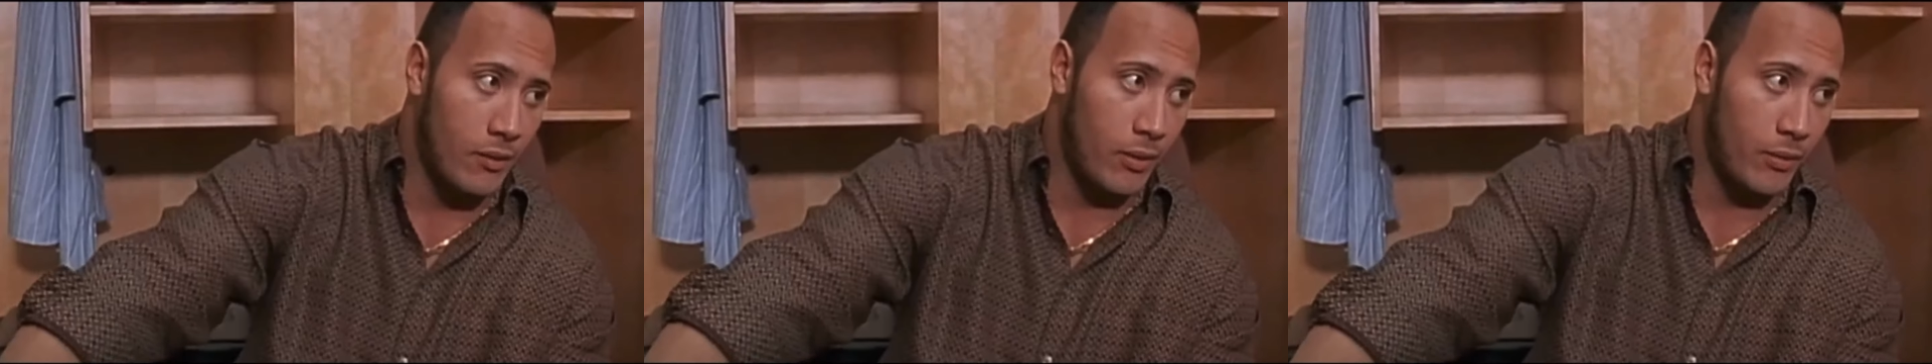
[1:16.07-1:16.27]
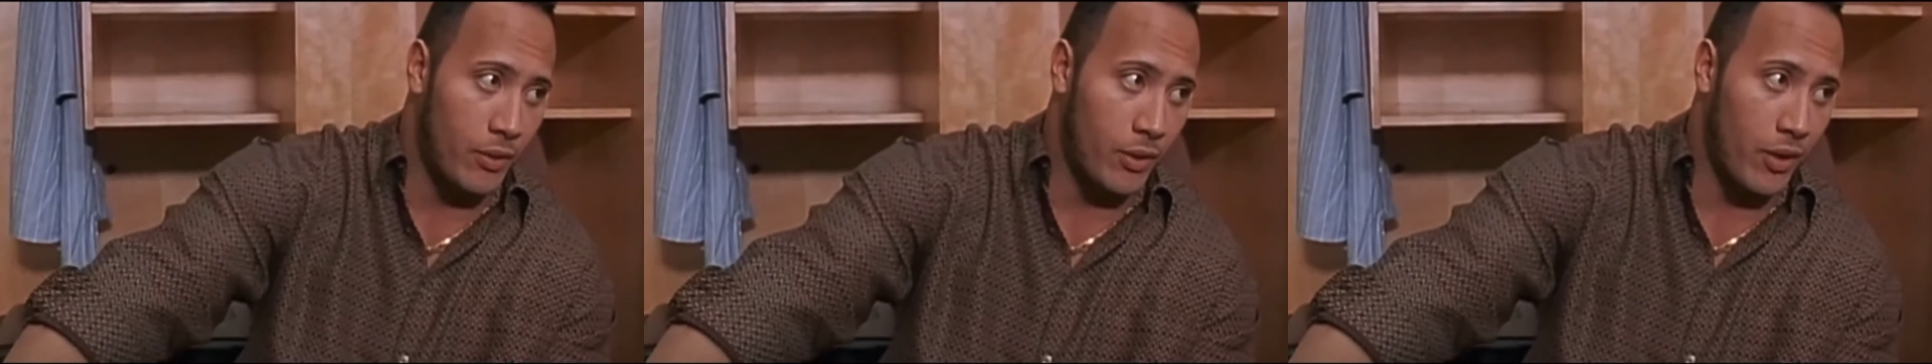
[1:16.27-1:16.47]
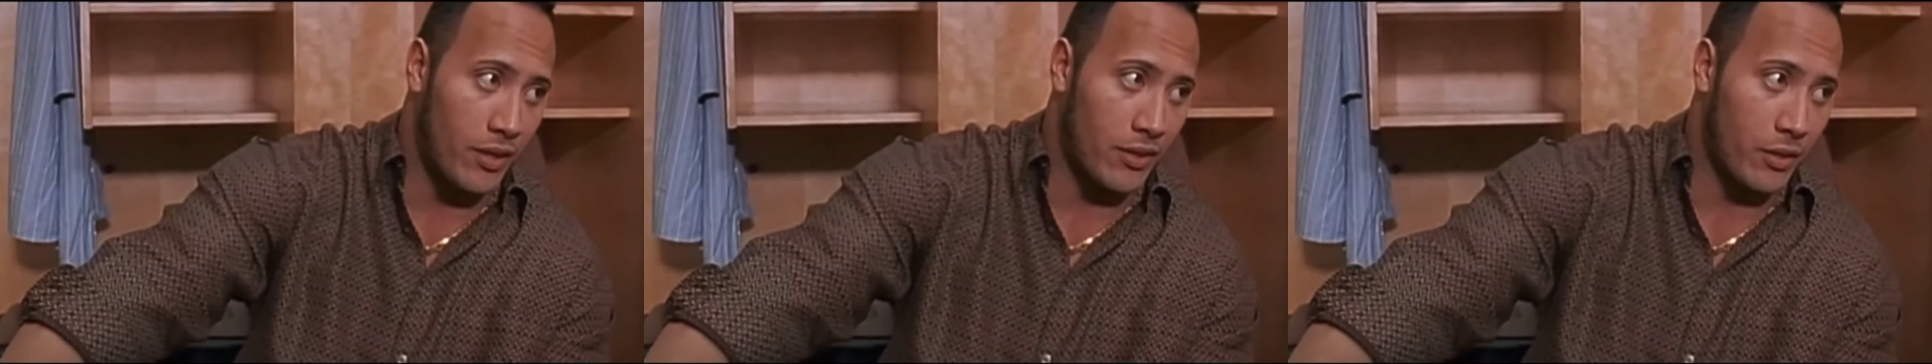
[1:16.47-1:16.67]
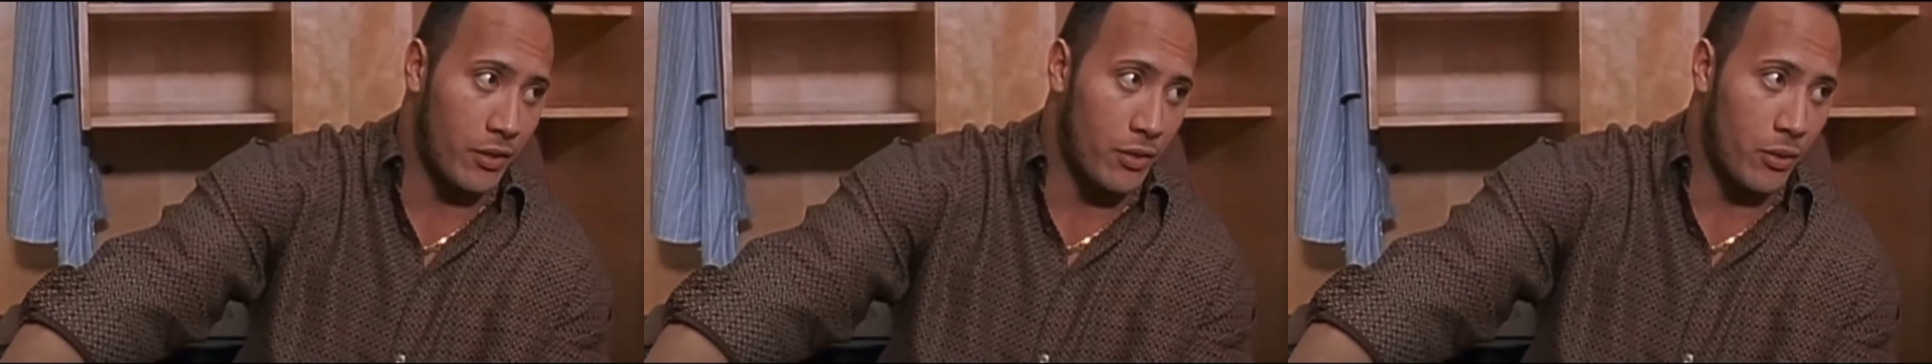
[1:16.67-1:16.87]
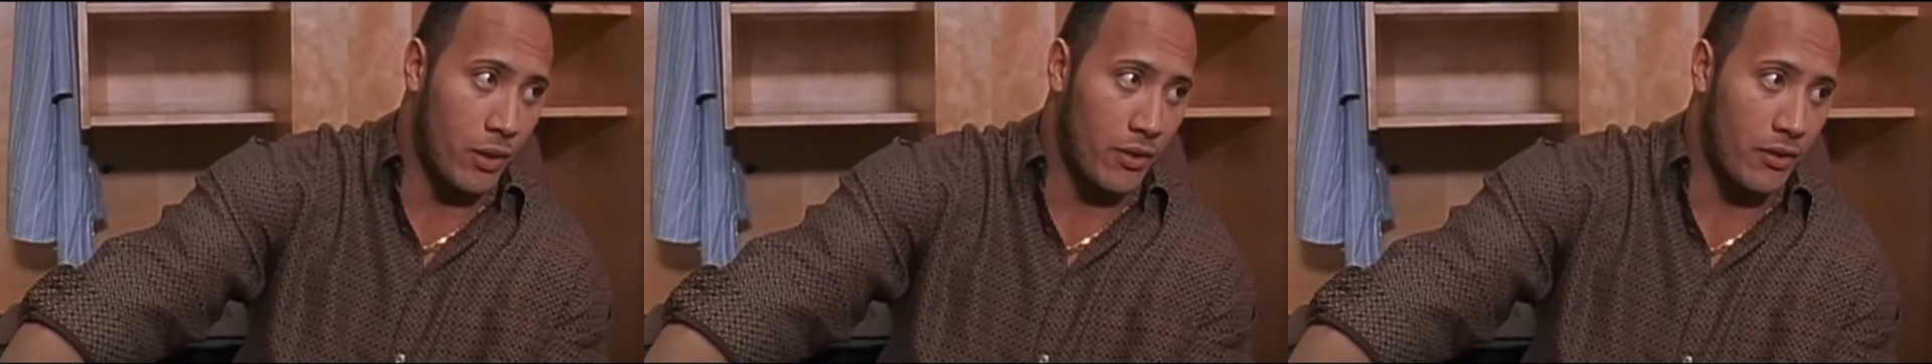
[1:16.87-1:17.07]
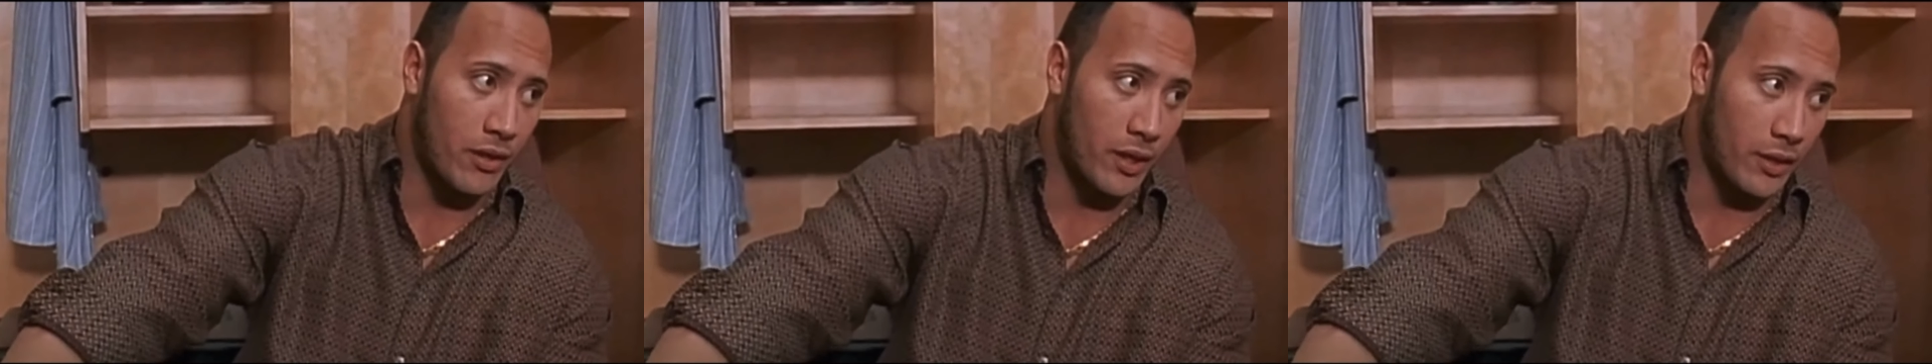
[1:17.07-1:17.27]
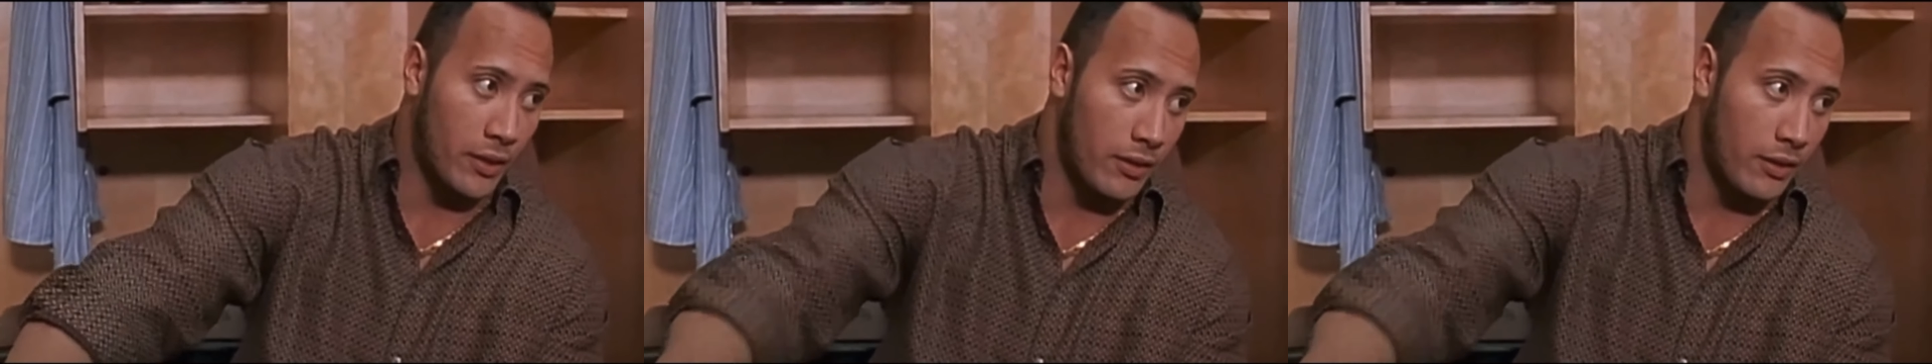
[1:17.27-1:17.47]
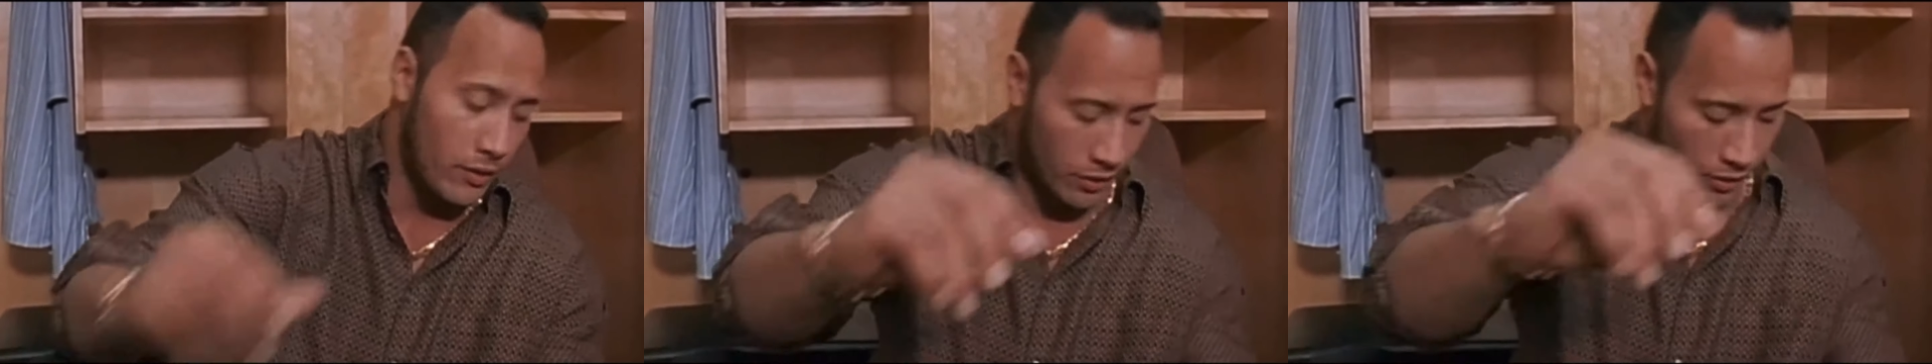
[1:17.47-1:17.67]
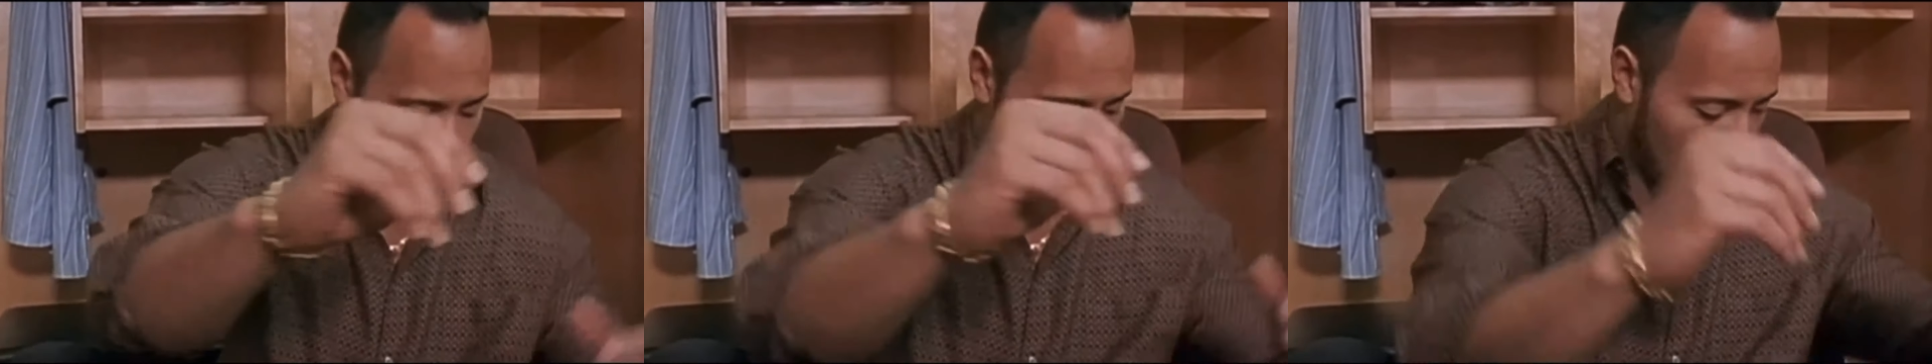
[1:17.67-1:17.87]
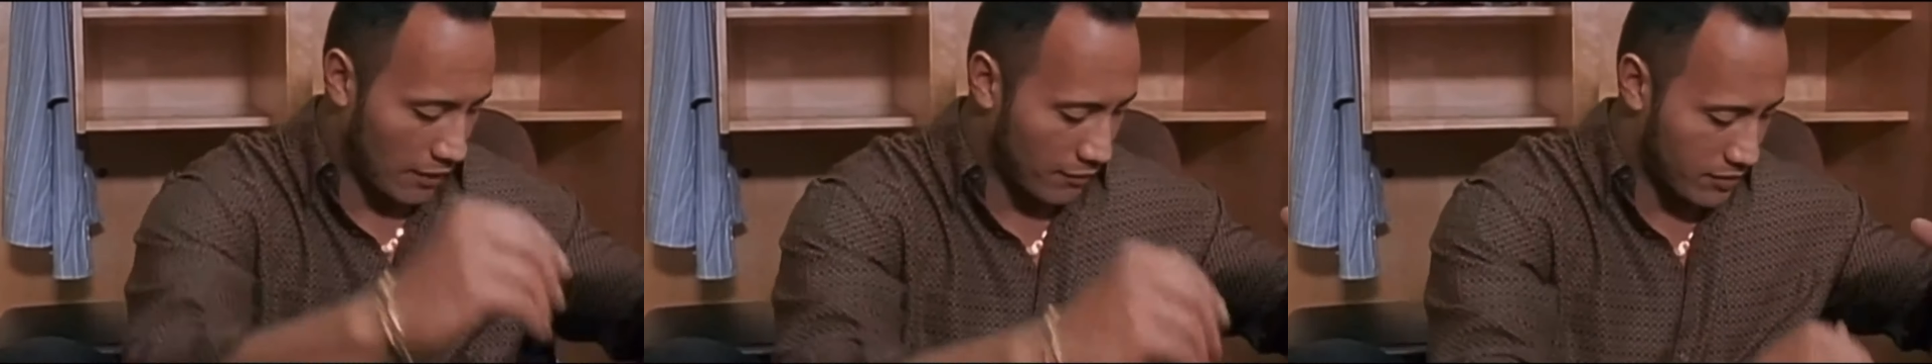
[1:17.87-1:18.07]
you know, go out there and do our thing. You know,
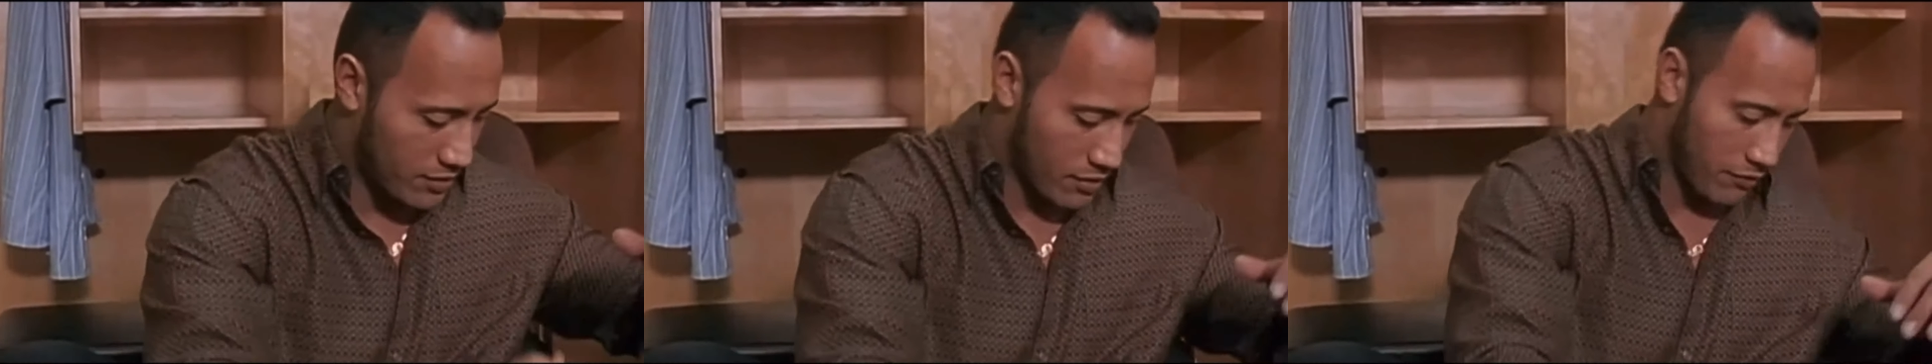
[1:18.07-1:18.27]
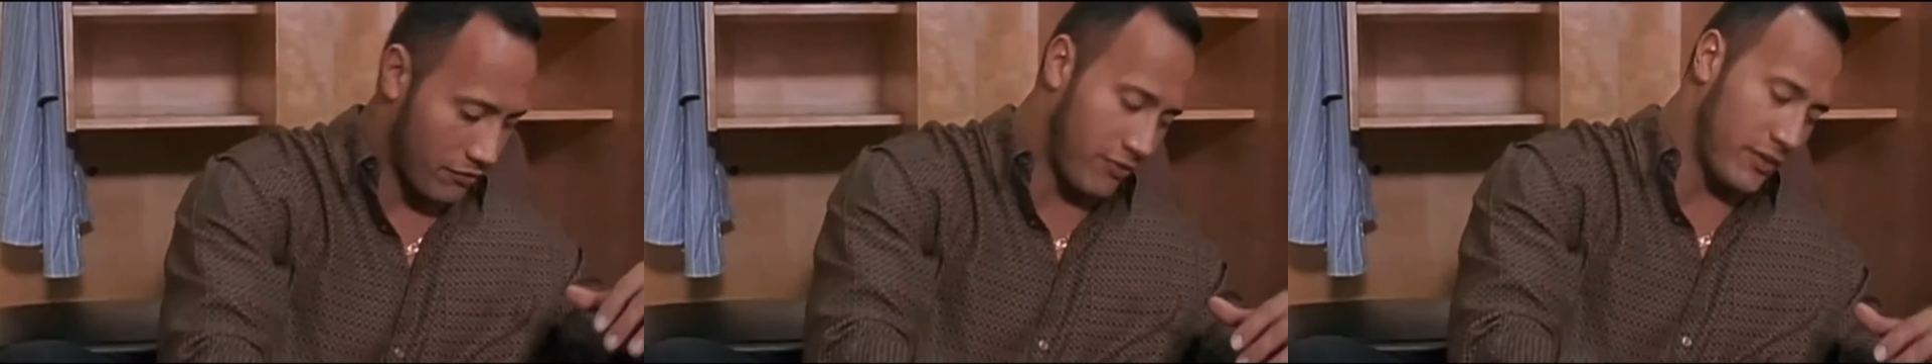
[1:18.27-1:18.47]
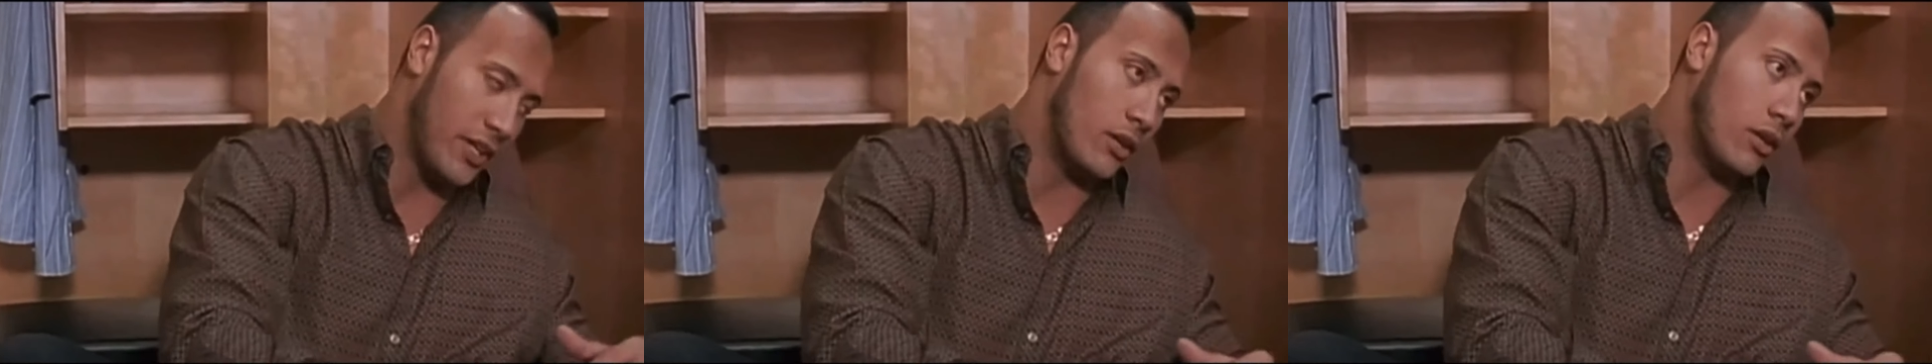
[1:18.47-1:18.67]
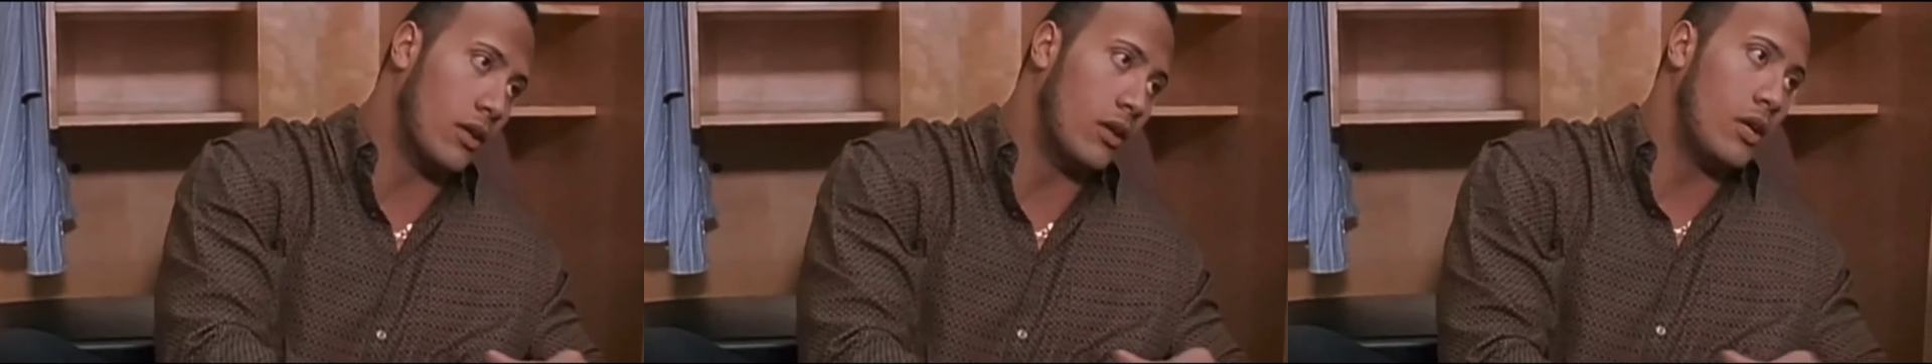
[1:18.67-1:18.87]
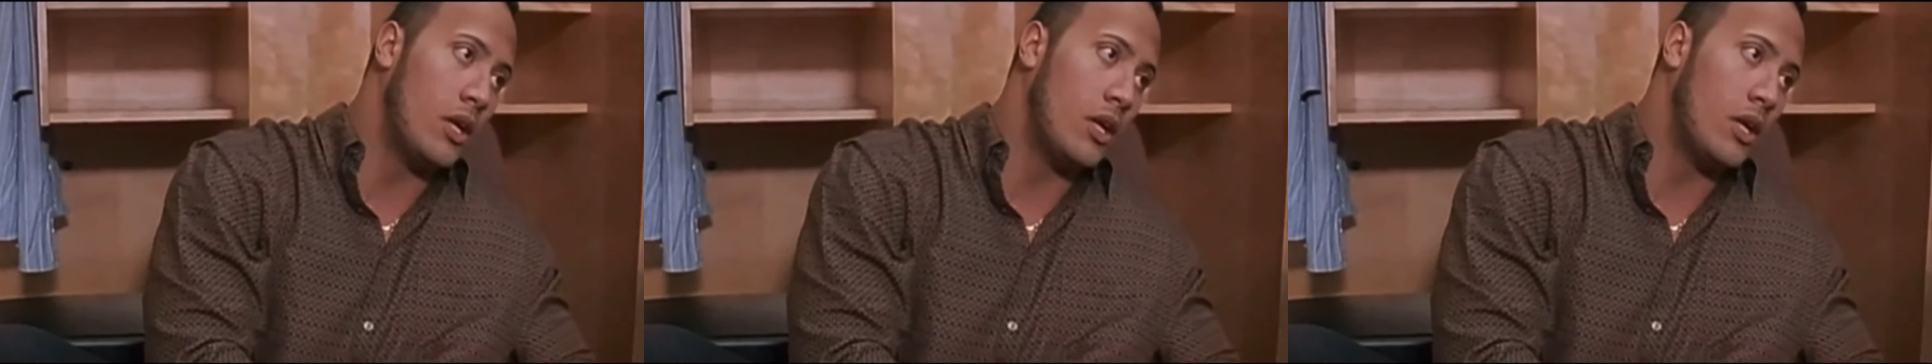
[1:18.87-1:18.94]
a lot of it's on feel.